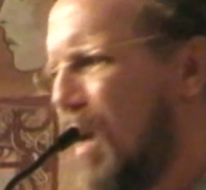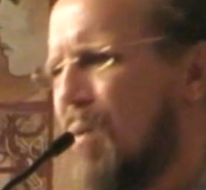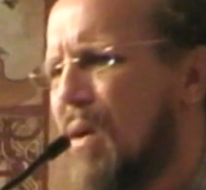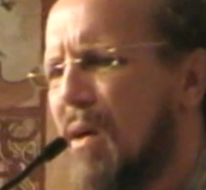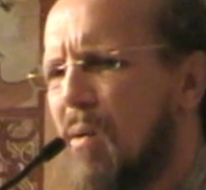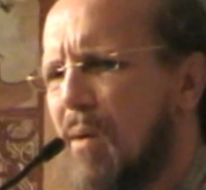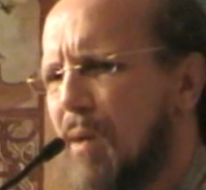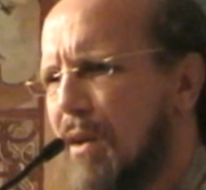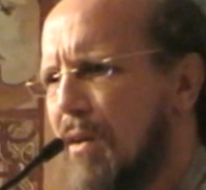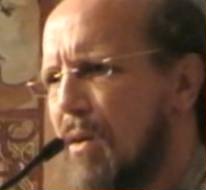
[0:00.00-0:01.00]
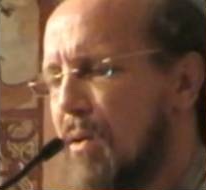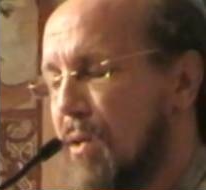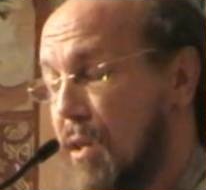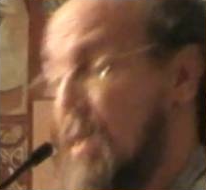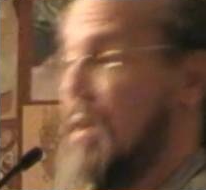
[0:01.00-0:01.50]
why would I want one of
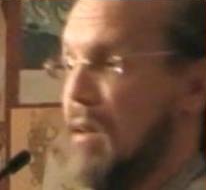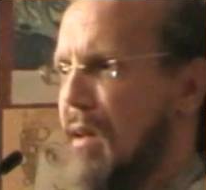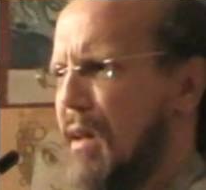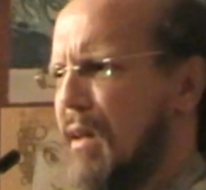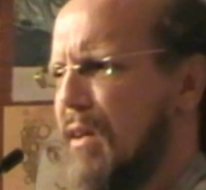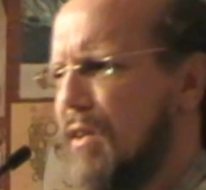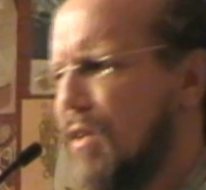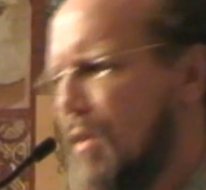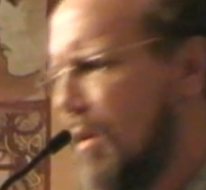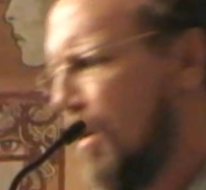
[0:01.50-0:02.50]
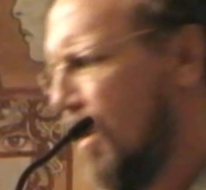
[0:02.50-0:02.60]
those? And we got this